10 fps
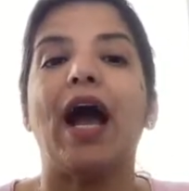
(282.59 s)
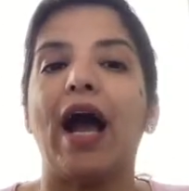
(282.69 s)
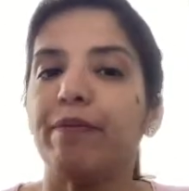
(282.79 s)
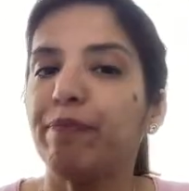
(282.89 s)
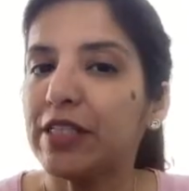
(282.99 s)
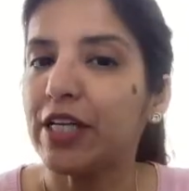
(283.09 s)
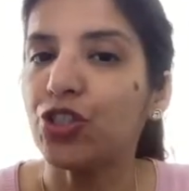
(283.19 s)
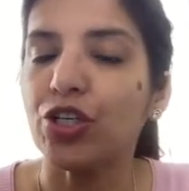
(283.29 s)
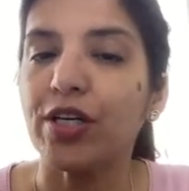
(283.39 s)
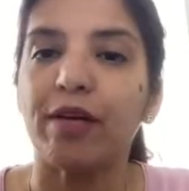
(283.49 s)

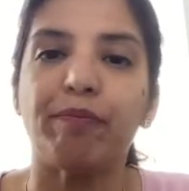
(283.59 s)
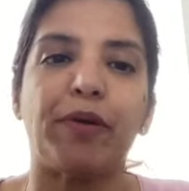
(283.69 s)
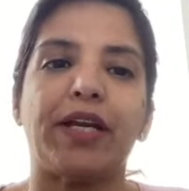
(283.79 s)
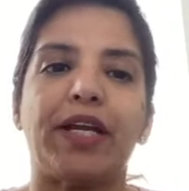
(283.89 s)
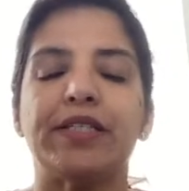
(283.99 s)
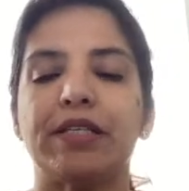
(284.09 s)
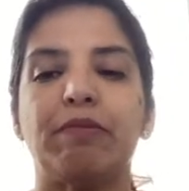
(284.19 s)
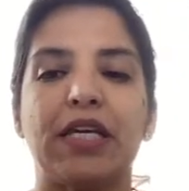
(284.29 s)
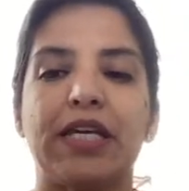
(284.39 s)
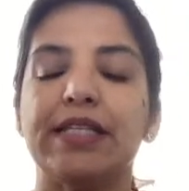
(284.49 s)
Hypertension in pregnancy
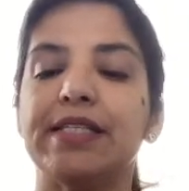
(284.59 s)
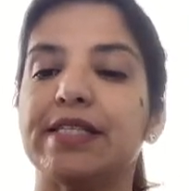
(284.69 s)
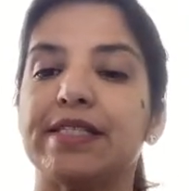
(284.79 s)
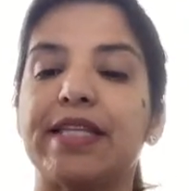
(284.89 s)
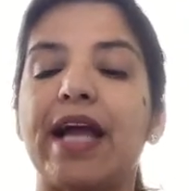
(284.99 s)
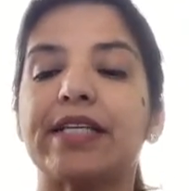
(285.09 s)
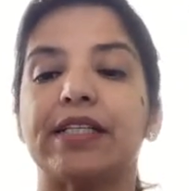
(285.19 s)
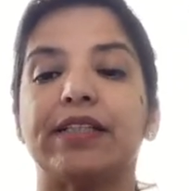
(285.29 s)
means that